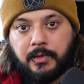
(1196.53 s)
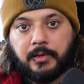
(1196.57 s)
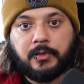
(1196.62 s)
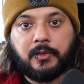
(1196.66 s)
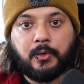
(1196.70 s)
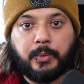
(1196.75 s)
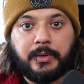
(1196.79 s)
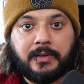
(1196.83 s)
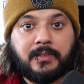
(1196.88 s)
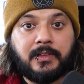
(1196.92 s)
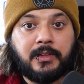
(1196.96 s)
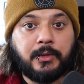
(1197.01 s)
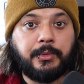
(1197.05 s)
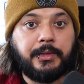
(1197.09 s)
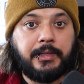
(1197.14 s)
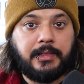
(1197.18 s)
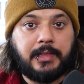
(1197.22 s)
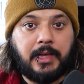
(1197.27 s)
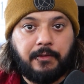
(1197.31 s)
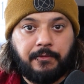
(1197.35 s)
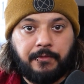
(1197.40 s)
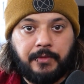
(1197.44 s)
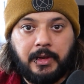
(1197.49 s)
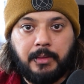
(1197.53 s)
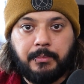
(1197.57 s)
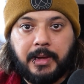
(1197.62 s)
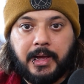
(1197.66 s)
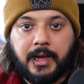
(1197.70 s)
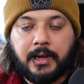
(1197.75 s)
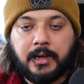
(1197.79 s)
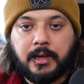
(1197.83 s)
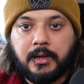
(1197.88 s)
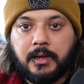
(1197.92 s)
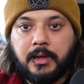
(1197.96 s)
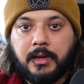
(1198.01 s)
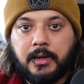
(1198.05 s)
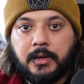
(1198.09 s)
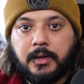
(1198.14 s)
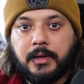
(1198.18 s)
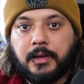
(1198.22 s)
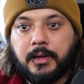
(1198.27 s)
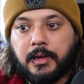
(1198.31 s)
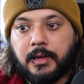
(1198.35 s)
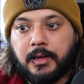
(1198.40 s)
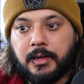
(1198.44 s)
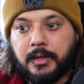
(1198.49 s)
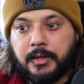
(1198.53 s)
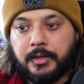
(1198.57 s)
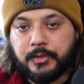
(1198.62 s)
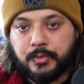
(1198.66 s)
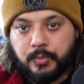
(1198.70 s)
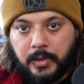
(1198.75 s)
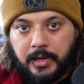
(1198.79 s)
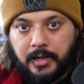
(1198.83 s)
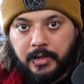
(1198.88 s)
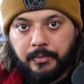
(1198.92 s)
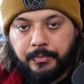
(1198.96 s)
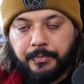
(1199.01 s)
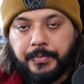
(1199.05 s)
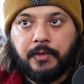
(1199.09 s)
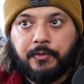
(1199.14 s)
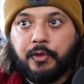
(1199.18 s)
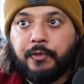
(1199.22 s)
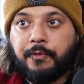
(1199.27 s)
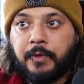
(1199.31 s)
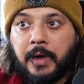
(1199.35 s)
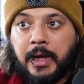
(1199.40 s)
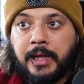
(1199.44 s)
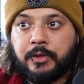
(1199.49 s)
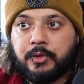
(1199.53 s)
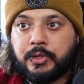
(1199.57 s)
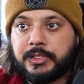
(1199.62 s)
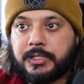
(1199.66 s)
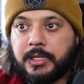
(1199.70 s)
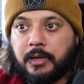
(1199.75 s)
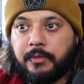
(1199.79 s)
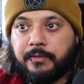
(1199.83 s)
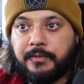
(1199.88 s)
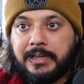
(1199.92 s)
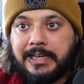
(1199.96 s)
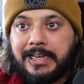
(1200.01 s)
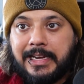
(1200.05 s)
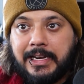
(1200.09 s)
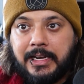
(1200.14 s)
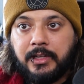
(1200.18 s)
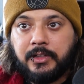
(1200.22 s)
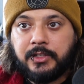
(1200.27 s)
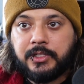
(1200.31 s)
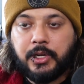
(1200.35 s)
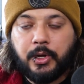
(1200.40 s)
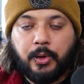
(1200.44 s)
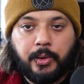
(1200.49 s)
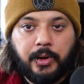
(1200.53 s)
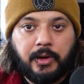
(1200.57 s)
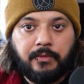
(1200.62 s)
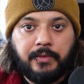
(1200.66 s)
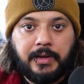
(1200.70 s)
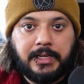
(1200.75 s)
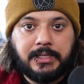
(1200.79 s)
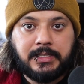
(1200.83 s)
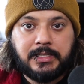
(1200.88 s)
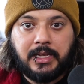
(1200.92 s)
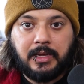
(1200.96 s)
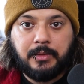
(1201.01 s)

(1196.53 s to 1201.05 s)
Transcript: So we still need that feedback as well. If you find yourself needing to go to advanced